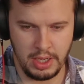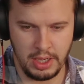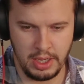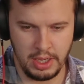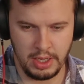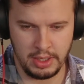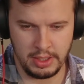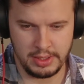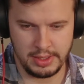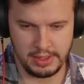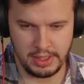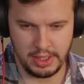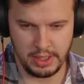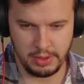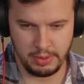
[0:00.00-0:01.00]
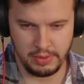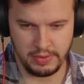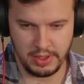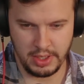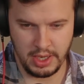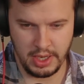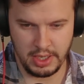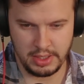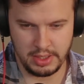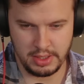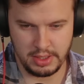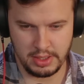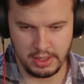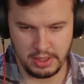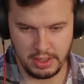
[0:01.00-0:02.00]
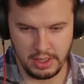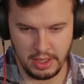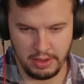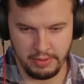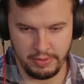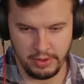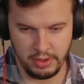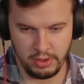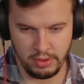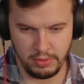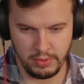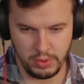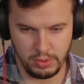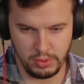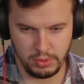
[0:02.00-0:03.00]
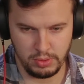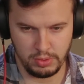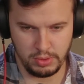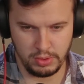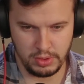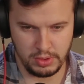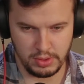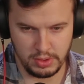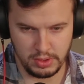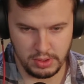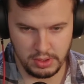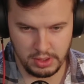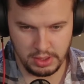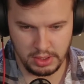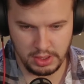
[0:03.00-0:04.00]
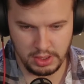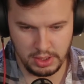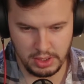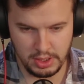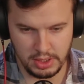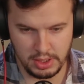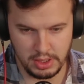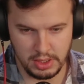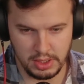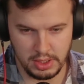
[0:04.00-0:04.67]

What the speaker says: Let's see. We've got Villeneuve. Let's see. He has done